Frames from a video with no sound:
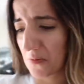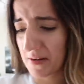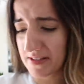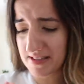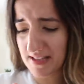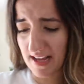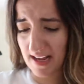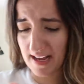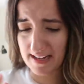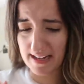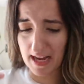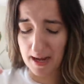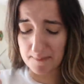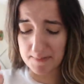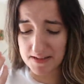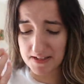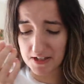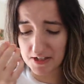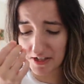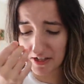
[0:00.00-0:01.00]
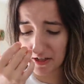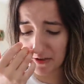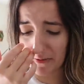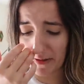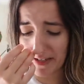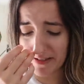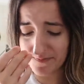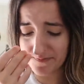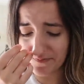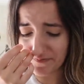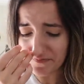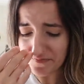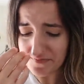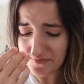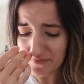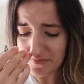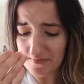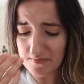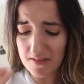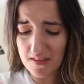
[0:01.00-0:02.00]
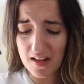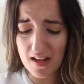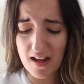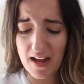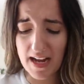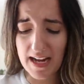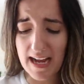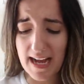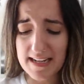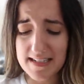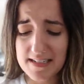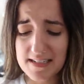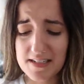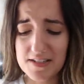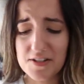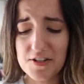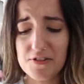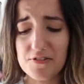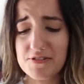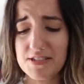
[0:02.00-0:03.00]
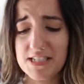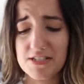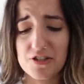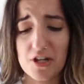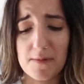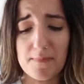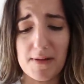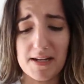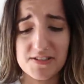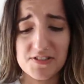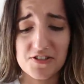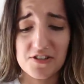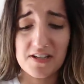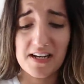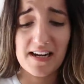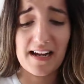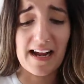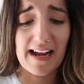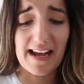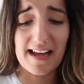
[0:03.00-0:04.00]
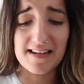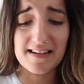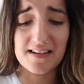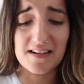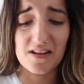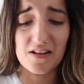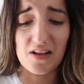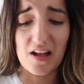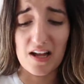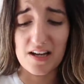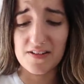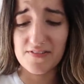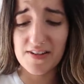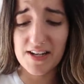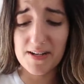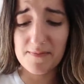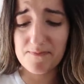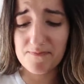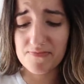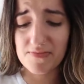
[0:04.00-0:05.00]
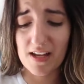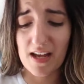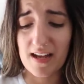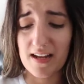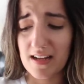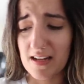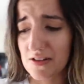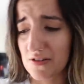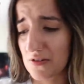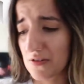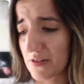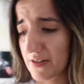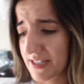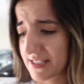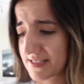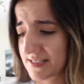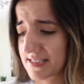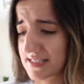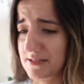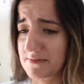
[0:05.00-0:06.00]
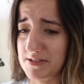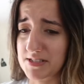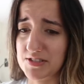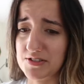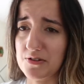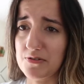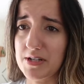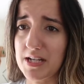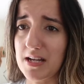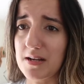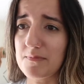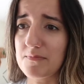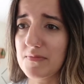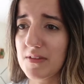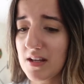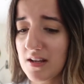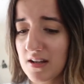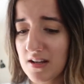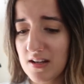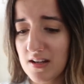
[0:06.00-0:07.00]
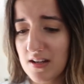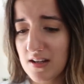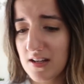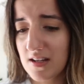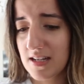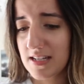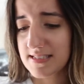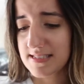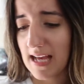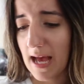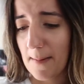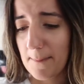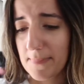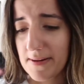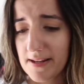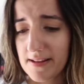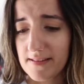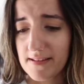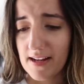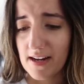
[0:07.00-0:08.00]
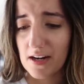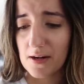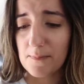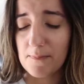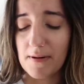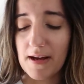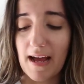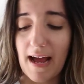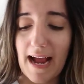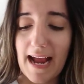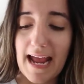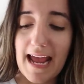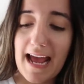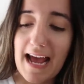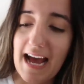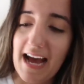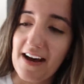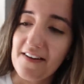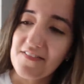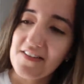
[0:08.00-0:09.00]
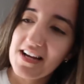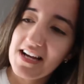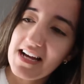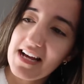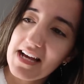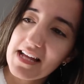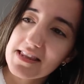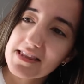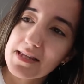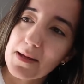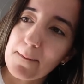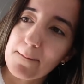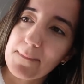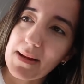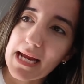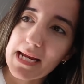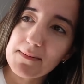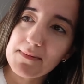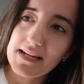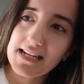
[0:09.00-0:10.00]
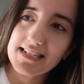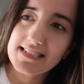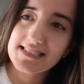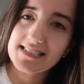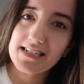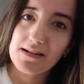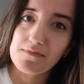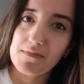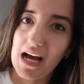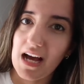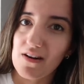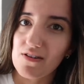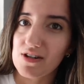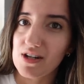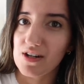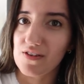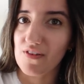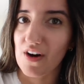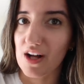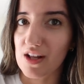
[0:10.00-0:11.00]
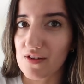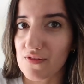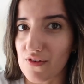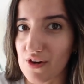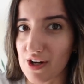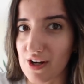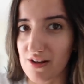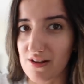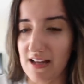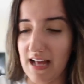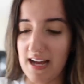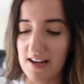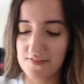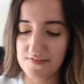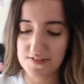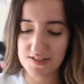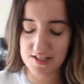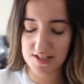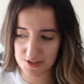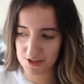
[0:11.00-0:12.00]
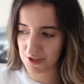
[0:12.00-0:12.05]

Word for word: know what the heck happened there. You know what? I added a new Dijon mustard and I added a lot of it. I gotta go look and see what sodium is happening there. But I have the babyest amount of olive oil left